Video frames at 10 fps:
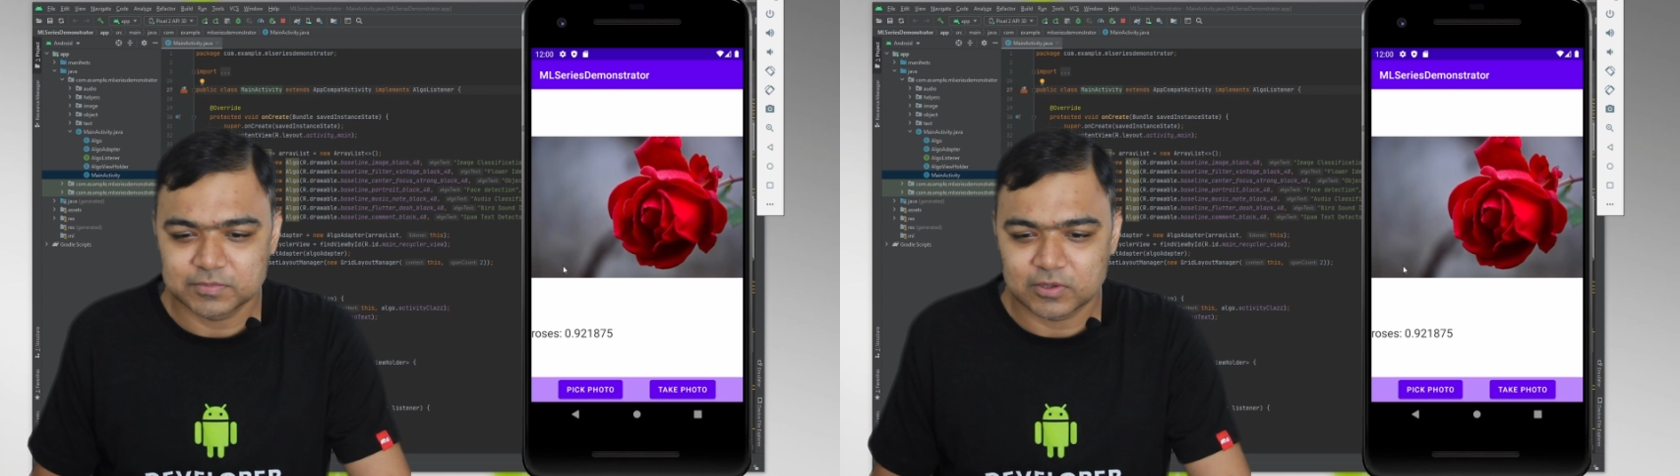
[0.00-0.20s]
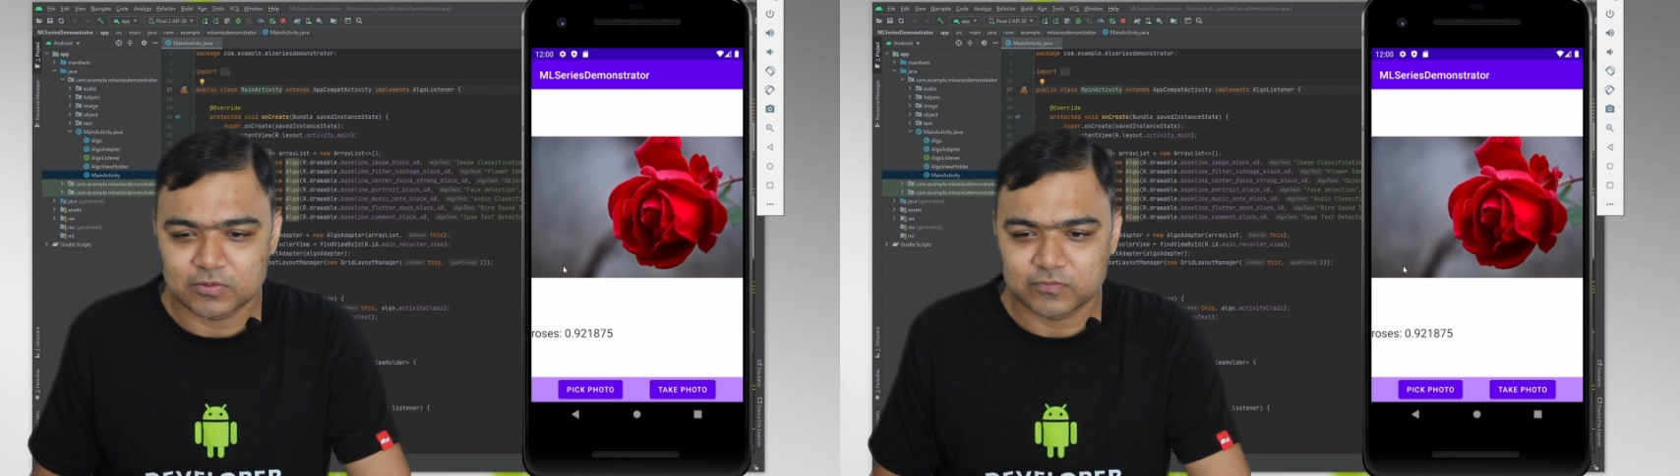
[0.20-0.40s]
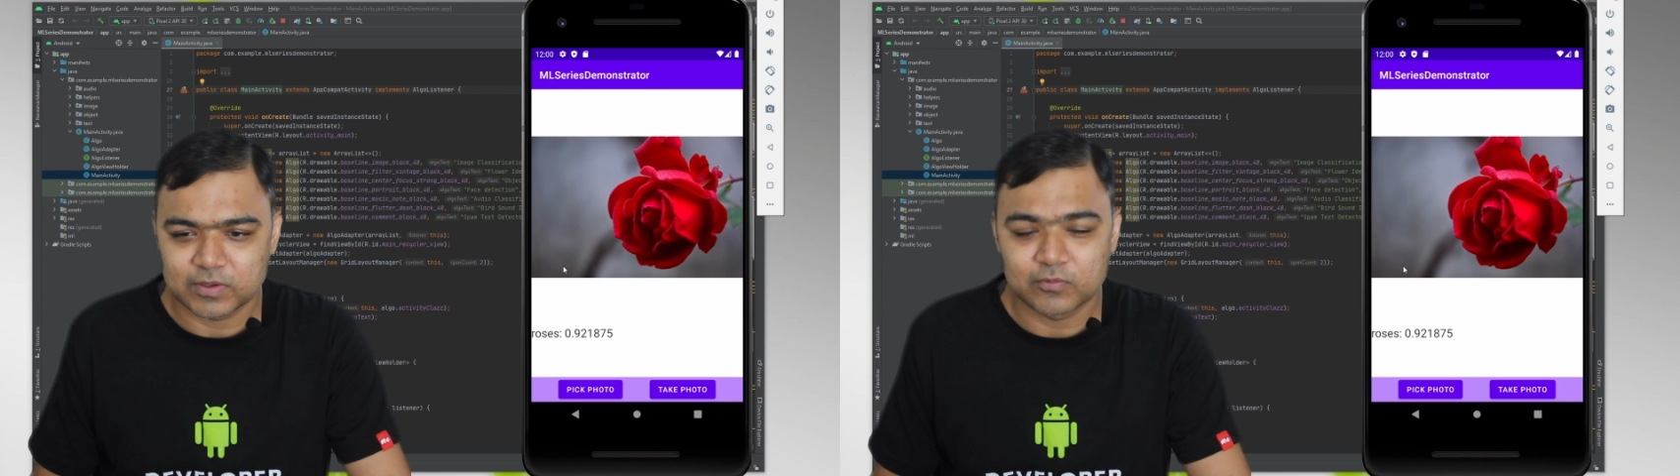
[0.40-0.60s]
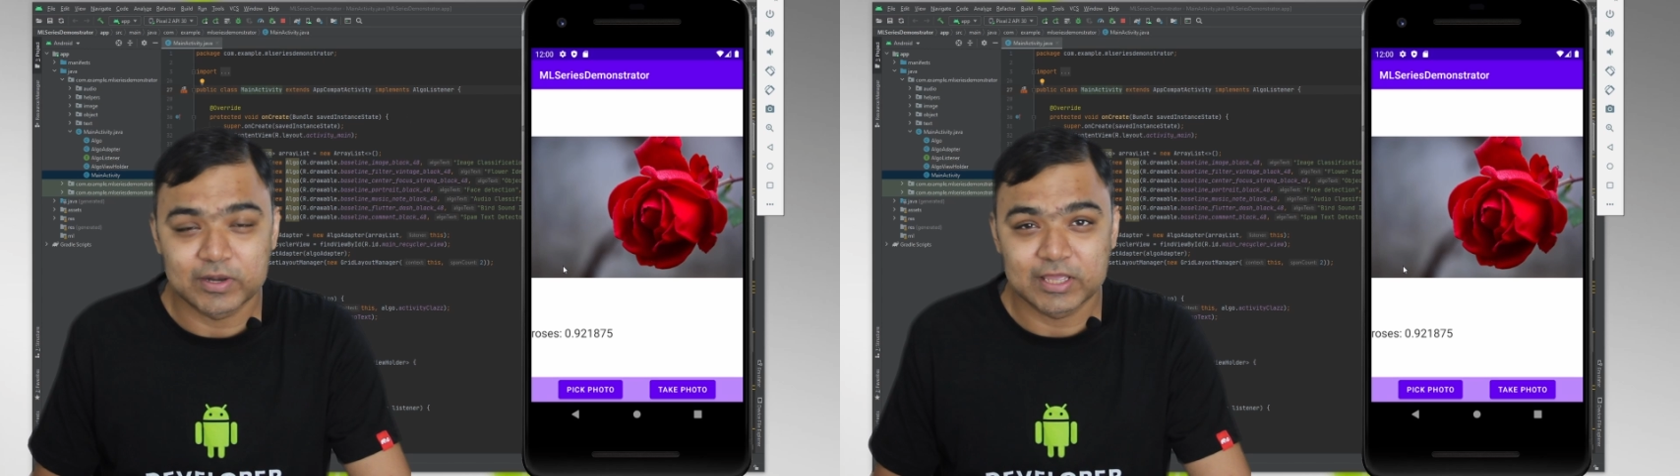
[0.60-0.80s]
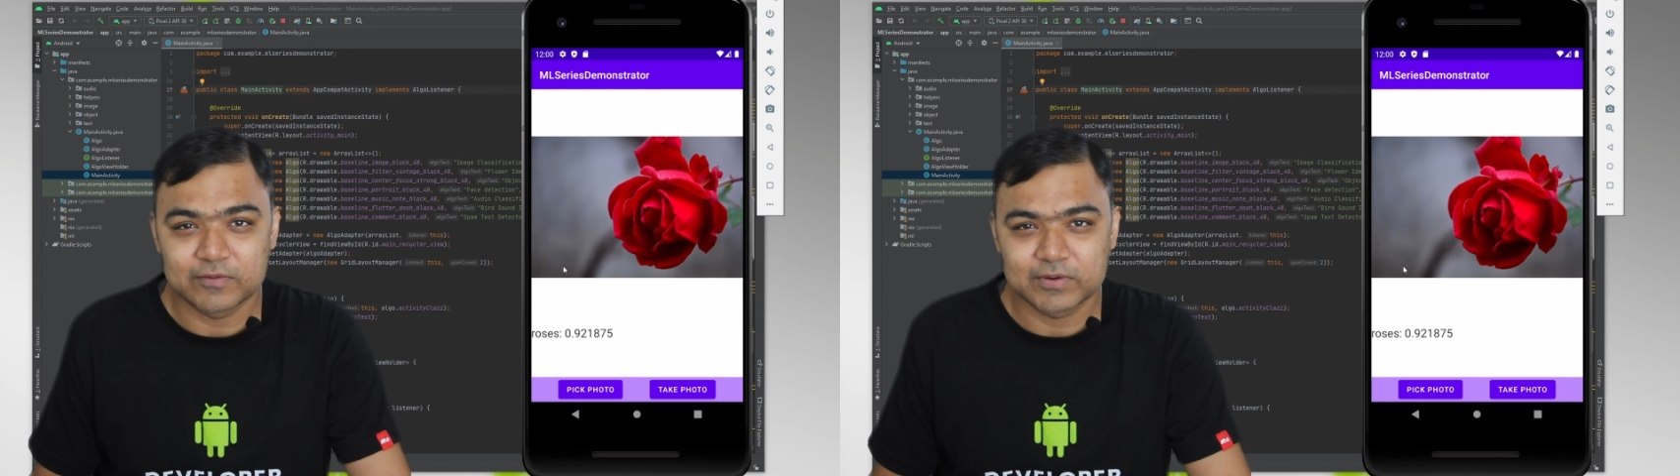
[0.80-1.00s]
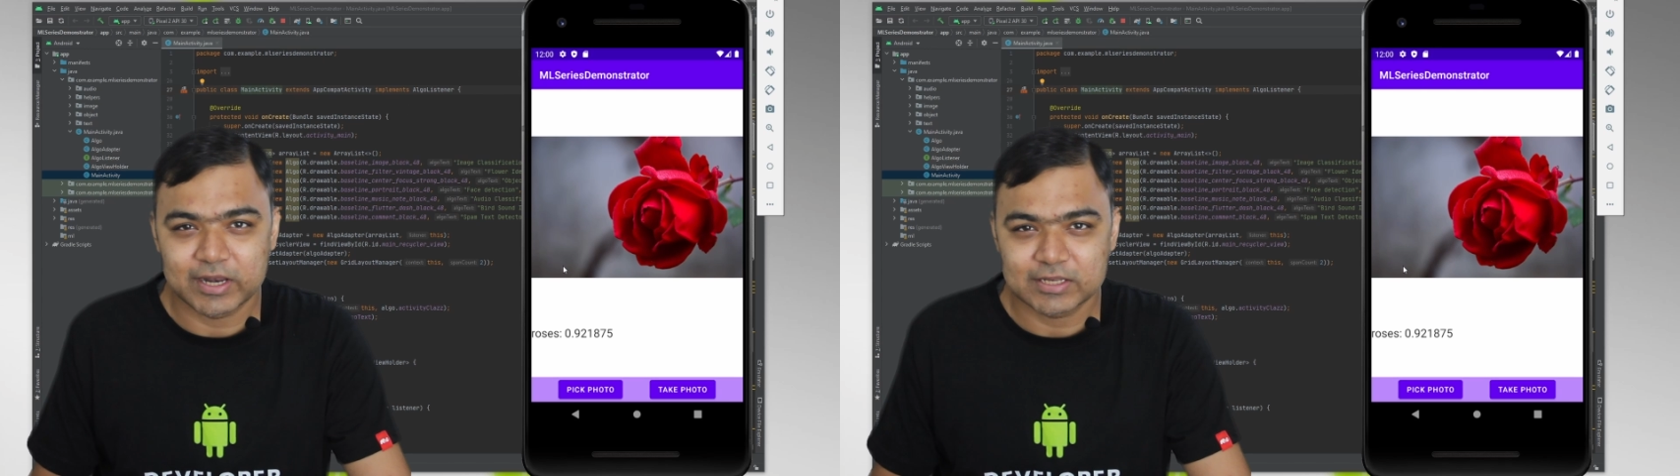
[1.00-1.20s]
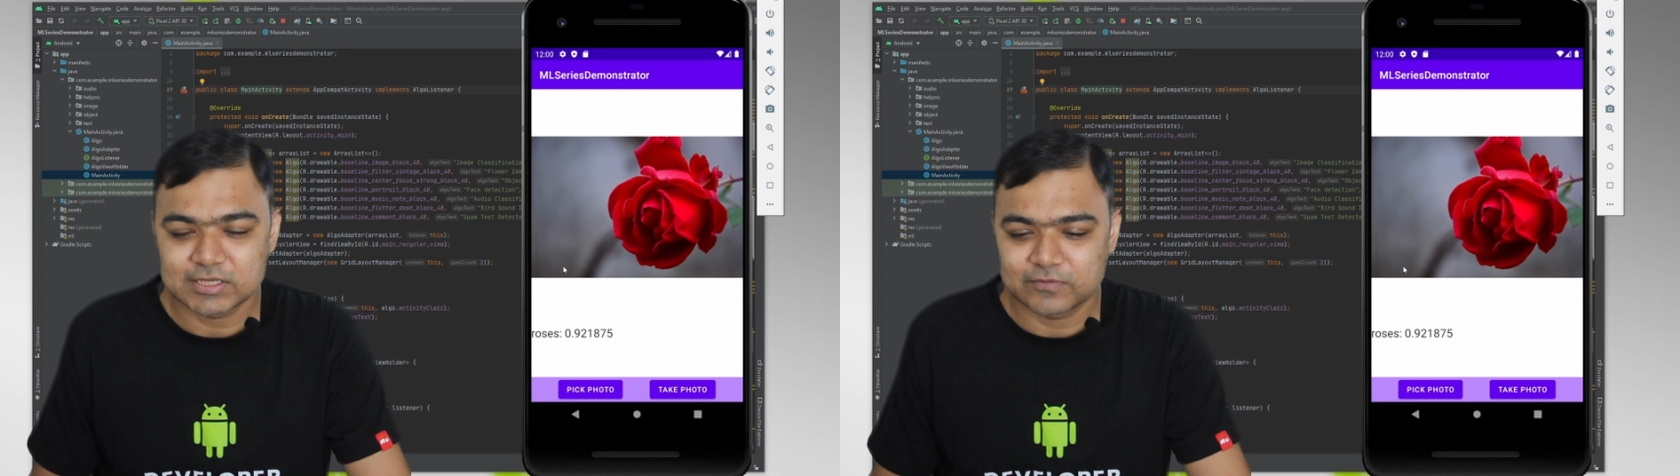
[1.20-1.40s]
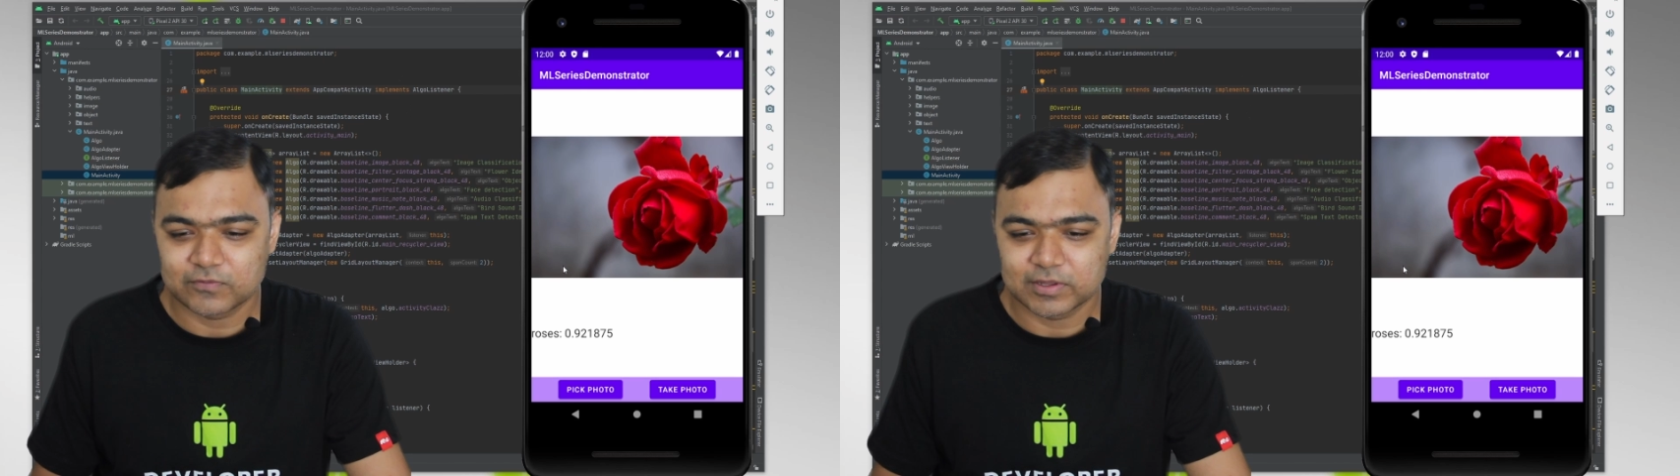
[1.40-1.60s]
because we have only given data
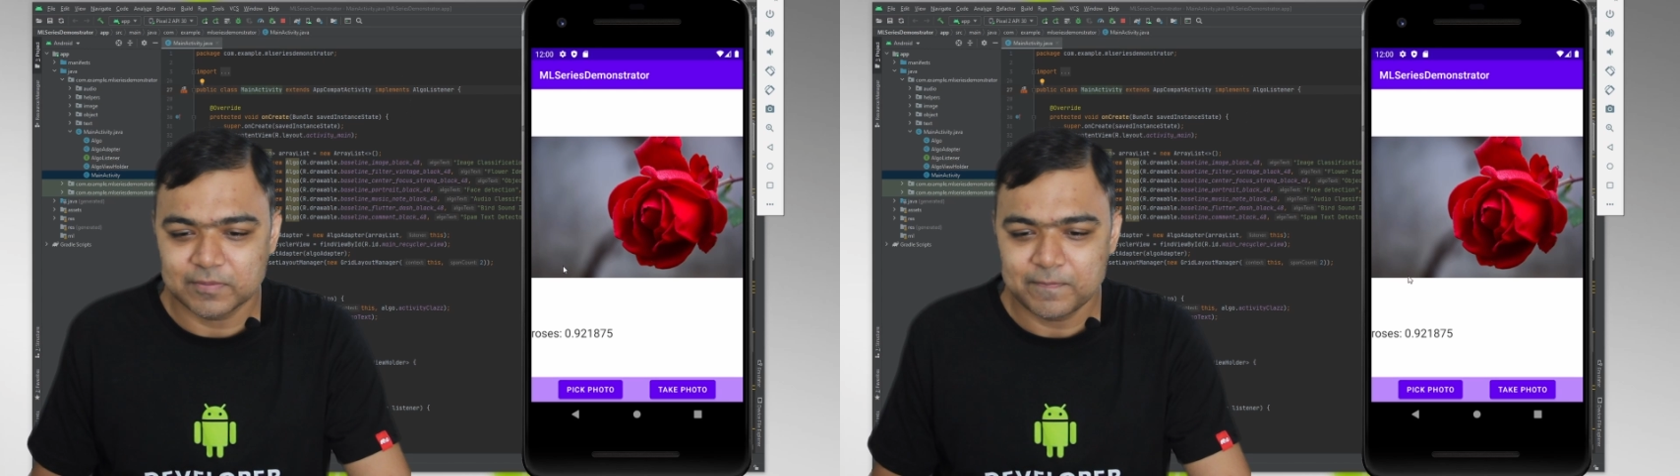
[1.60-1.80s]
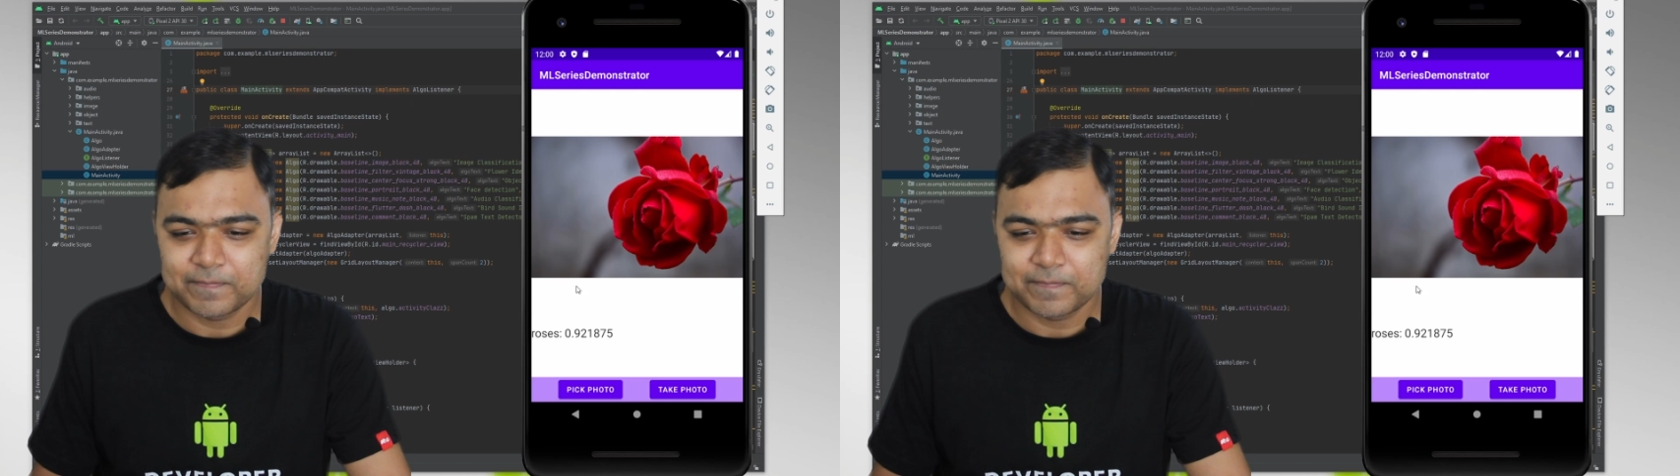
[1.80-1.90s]
set for them.